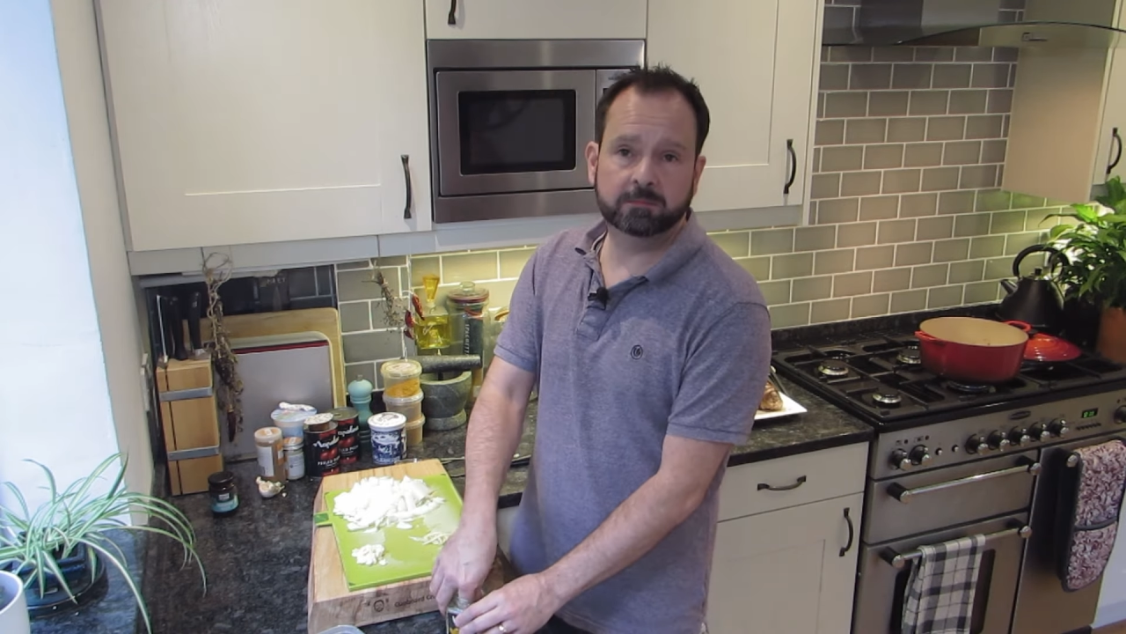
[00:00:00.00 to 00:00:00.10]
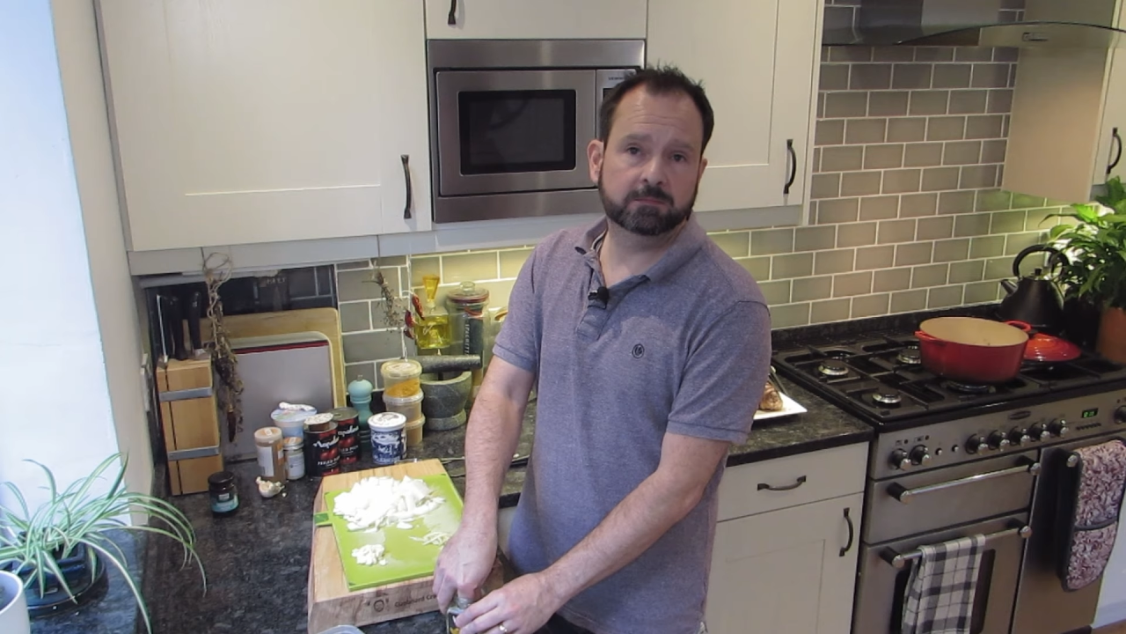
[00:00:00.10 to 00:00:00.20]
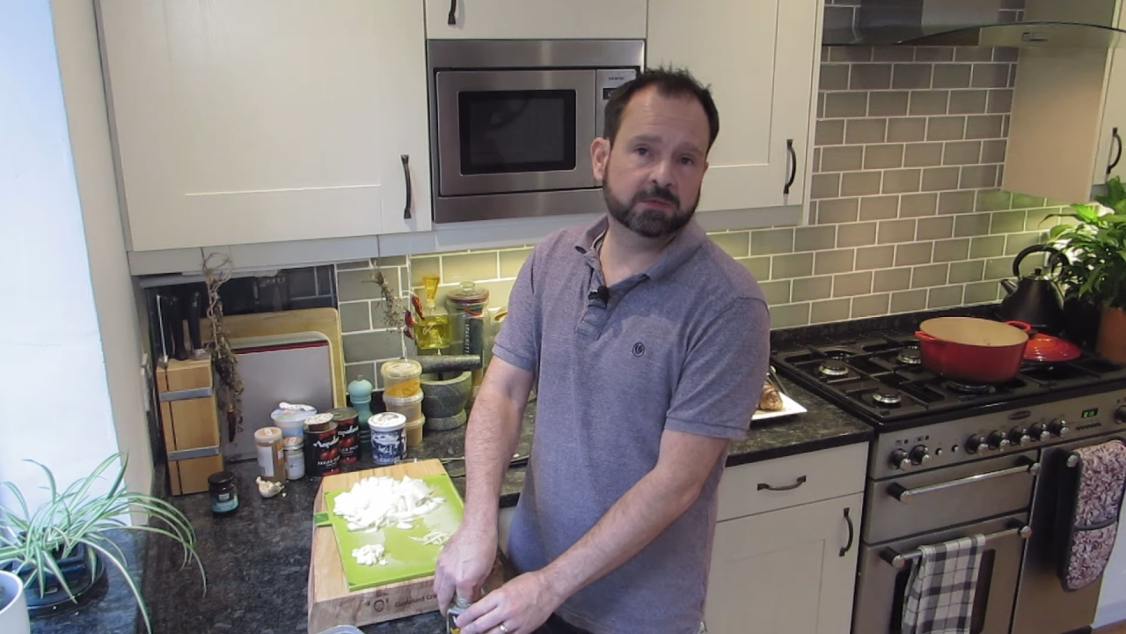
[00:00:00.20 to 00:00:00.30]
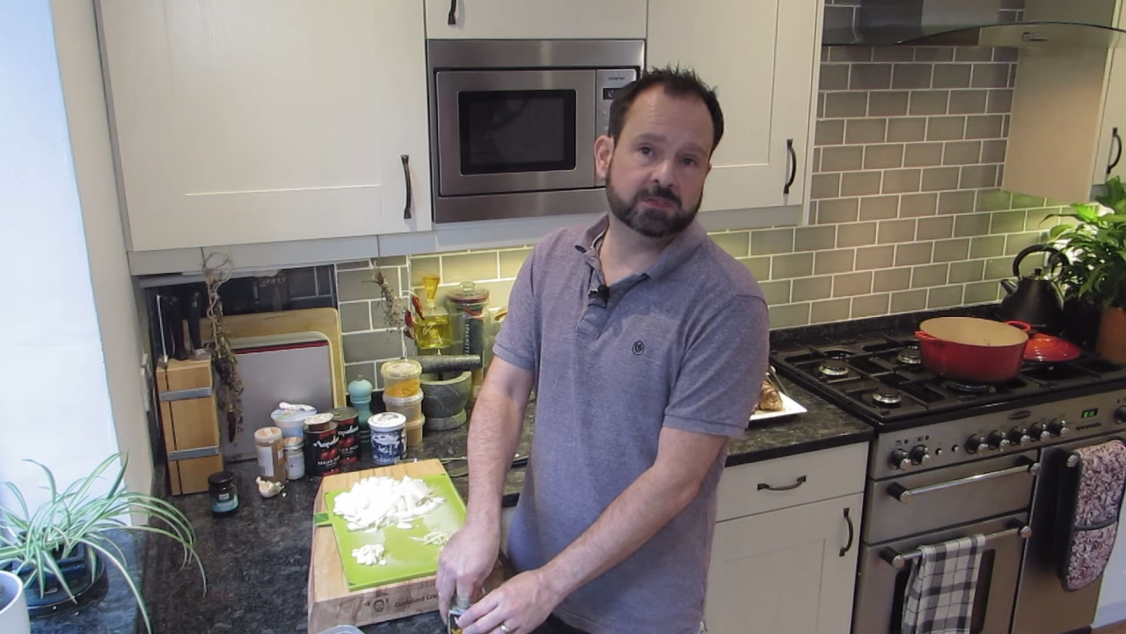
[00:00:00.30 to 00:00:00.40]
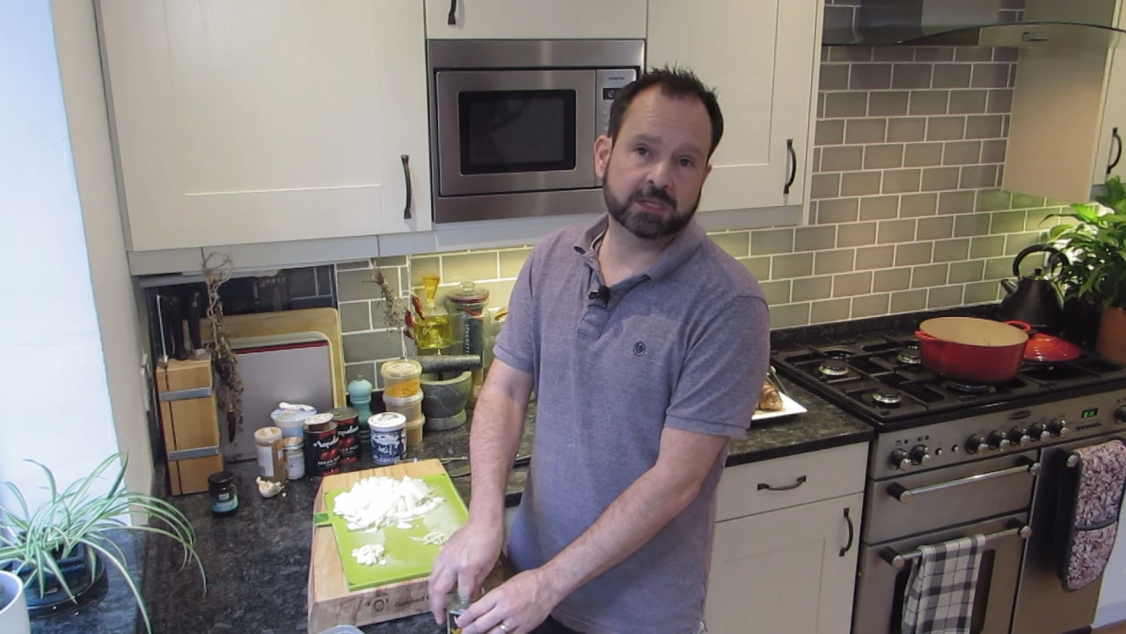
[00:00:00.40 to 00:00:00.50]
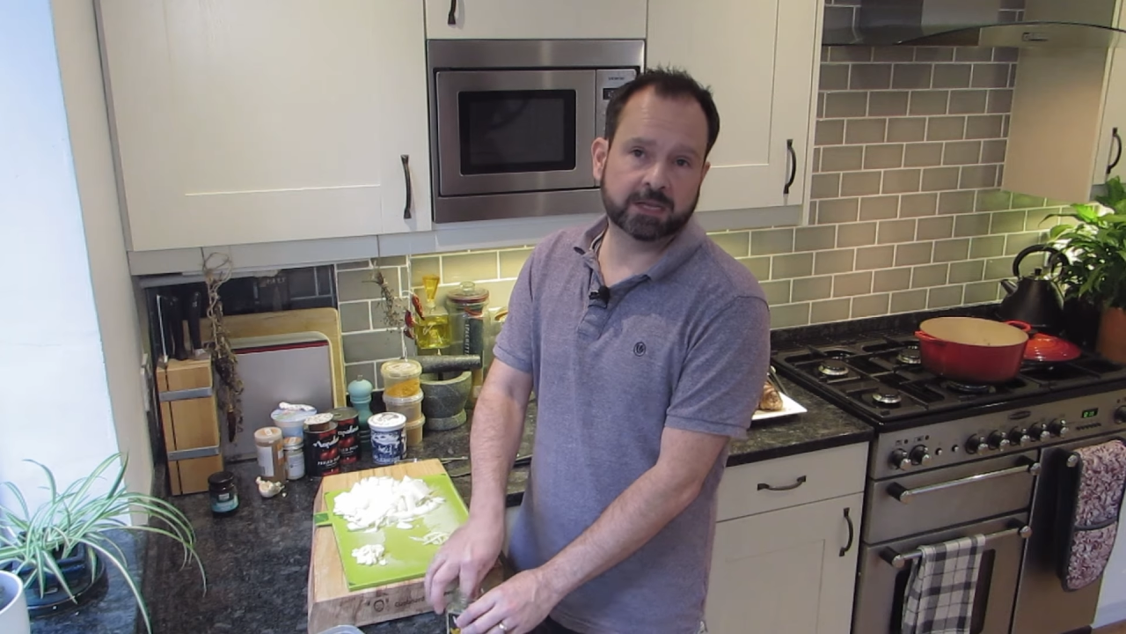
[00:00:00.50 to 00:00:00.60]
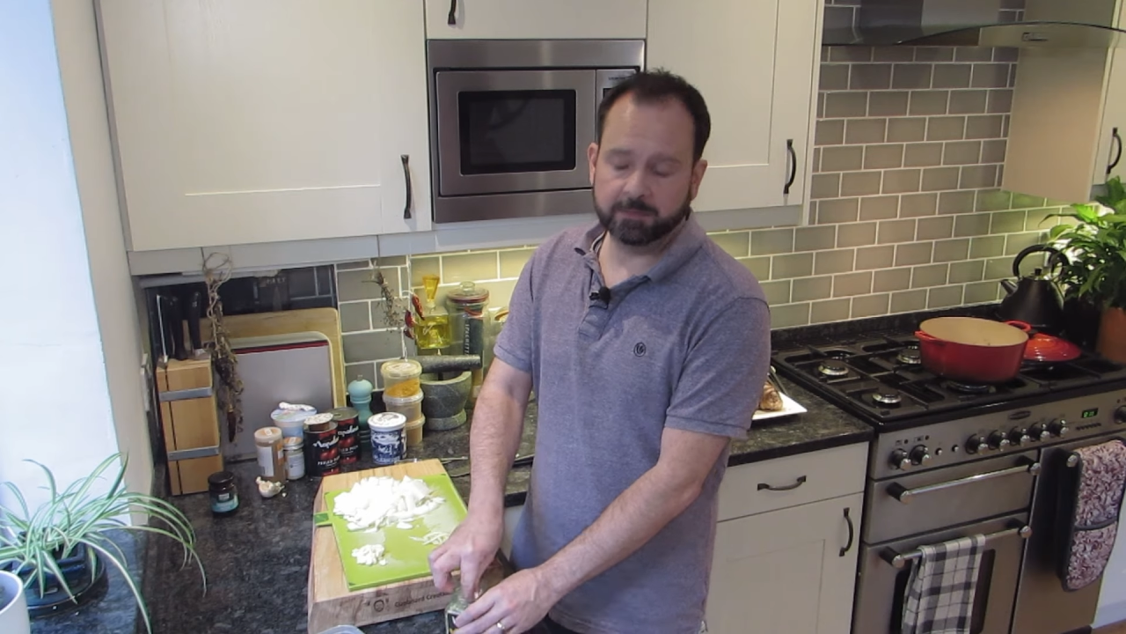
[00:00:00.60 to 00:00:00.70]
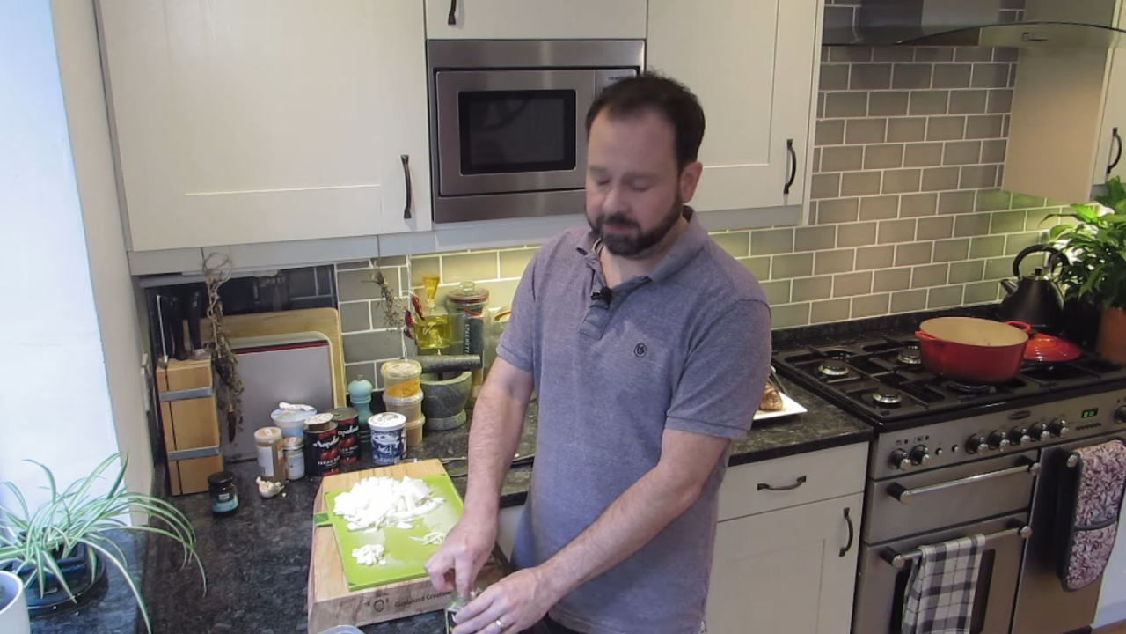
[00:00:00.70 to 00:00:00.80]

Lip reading: because they come